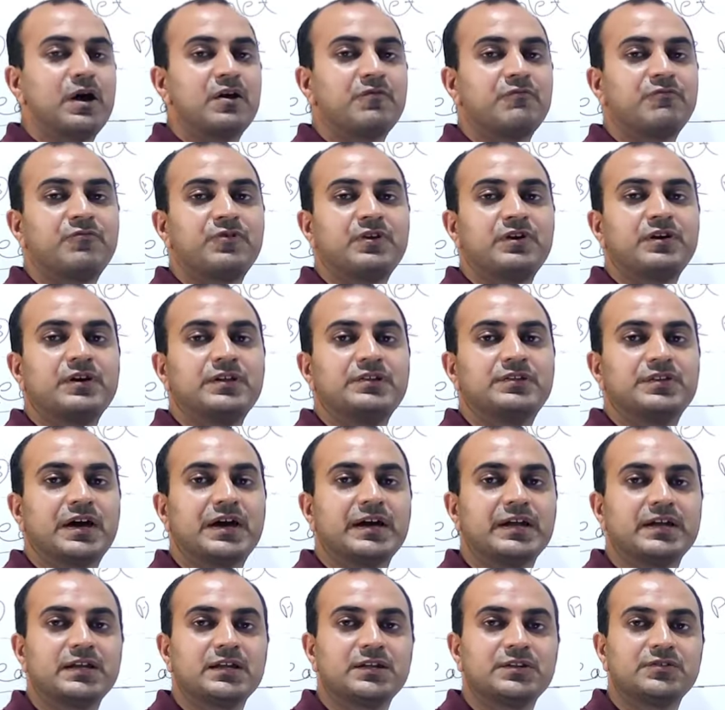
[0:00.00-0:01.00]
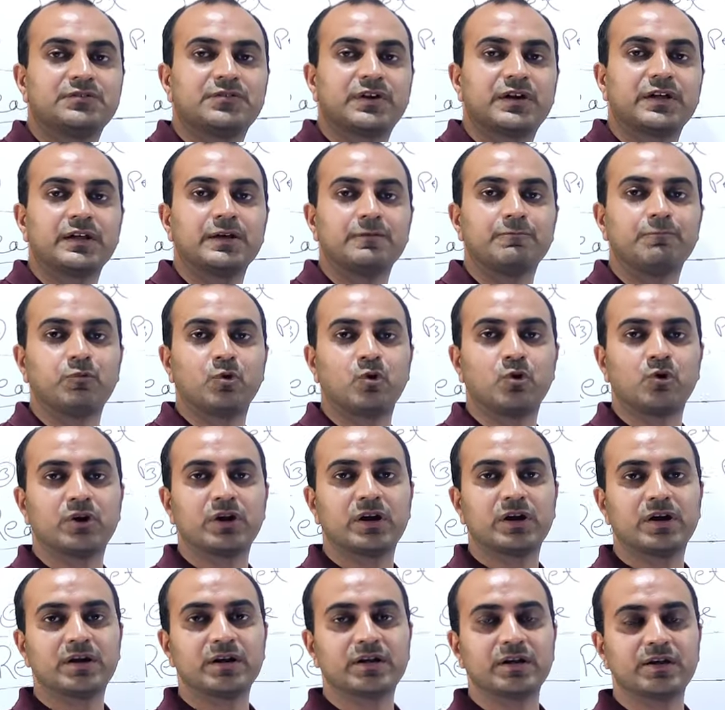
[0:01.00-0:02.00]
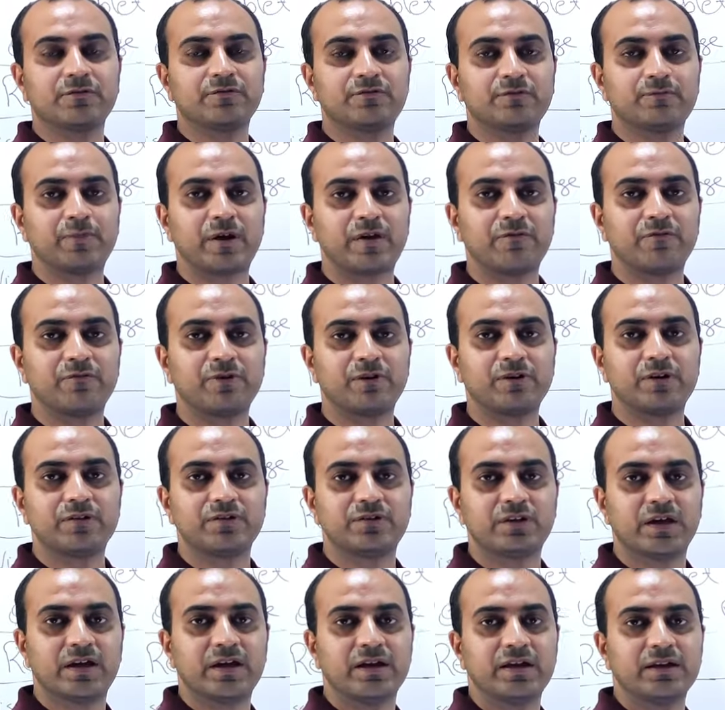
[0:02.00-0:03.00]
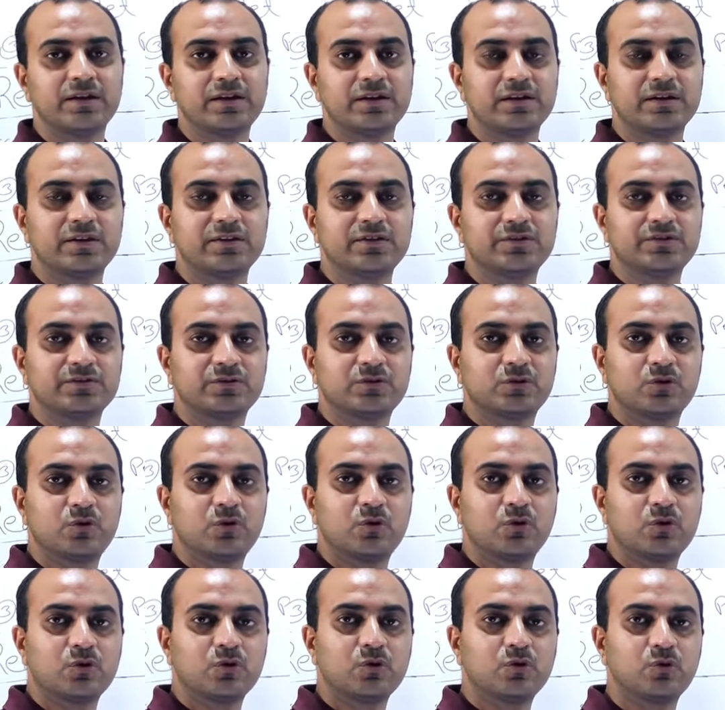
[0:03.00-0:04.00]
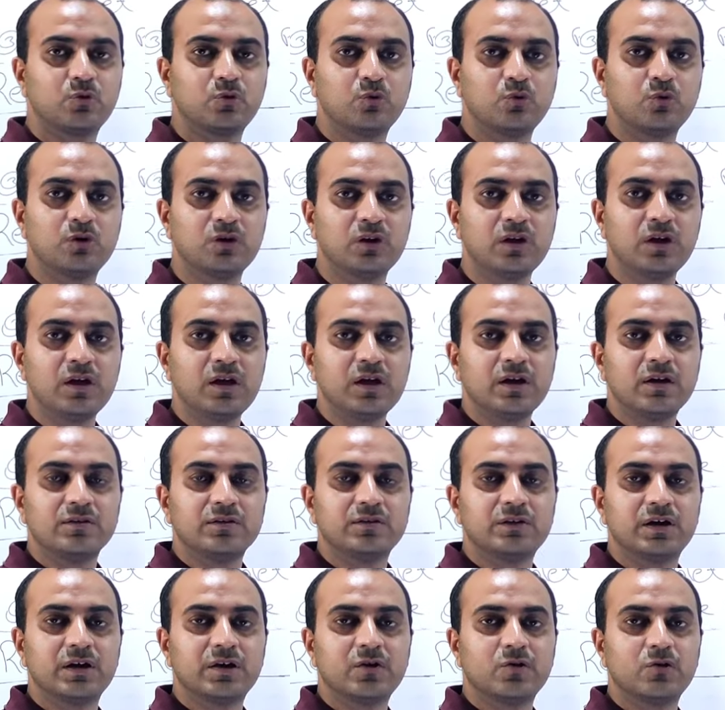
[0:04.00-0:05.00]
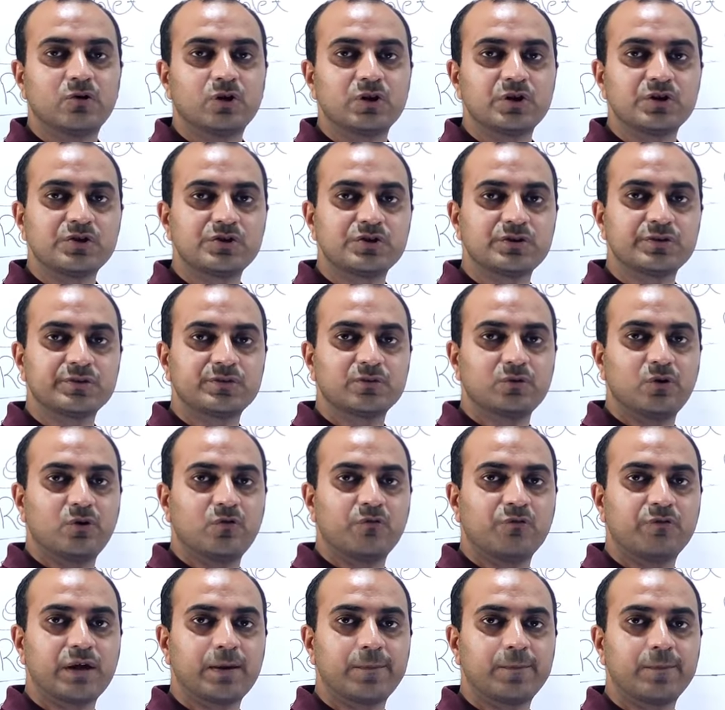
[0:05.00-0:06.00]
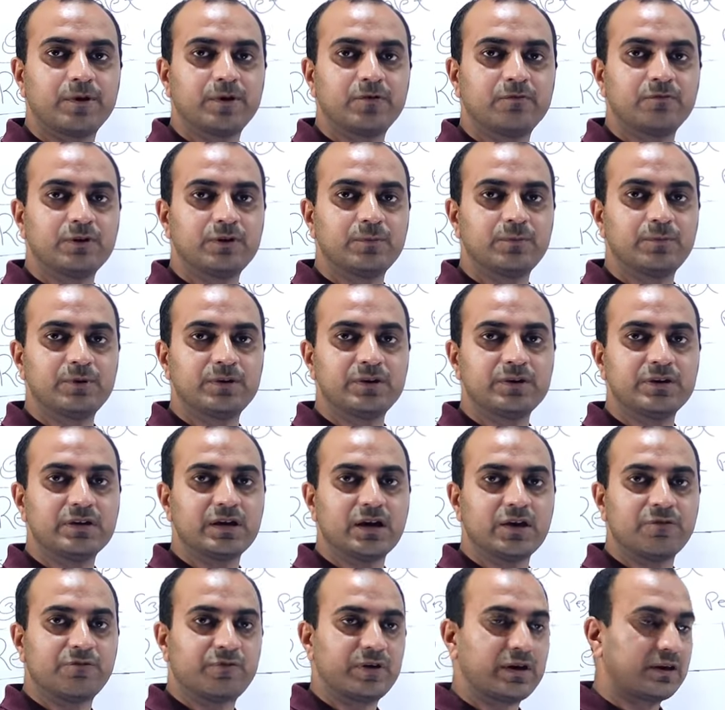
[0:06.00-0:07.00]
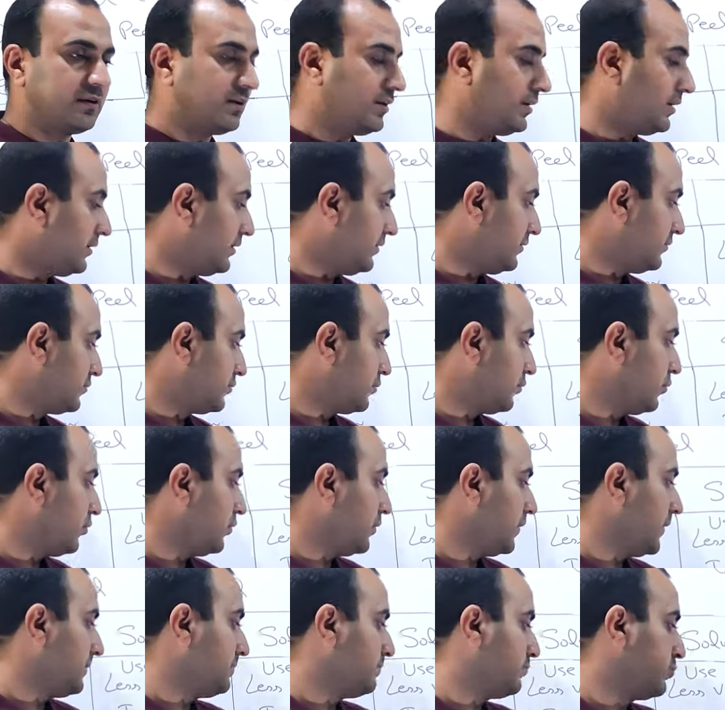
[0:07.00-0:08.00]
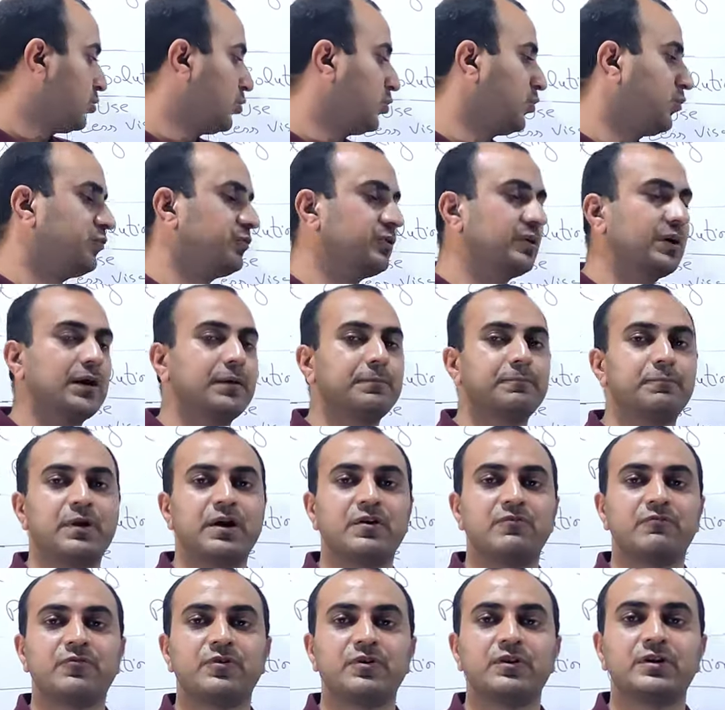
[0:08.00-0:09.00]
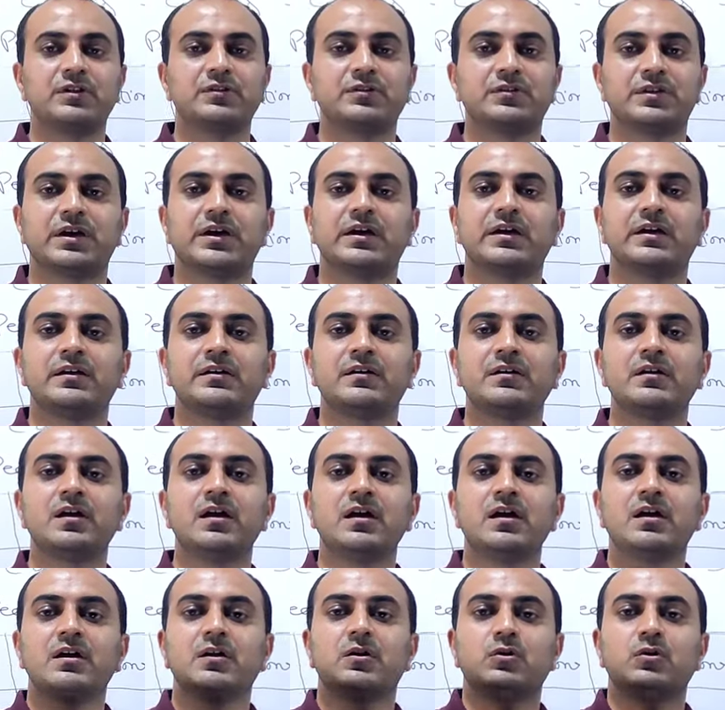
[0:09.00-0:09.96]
baffle design is very important if baffle design is not good the rotations of tablet will be affected so improve the baffle design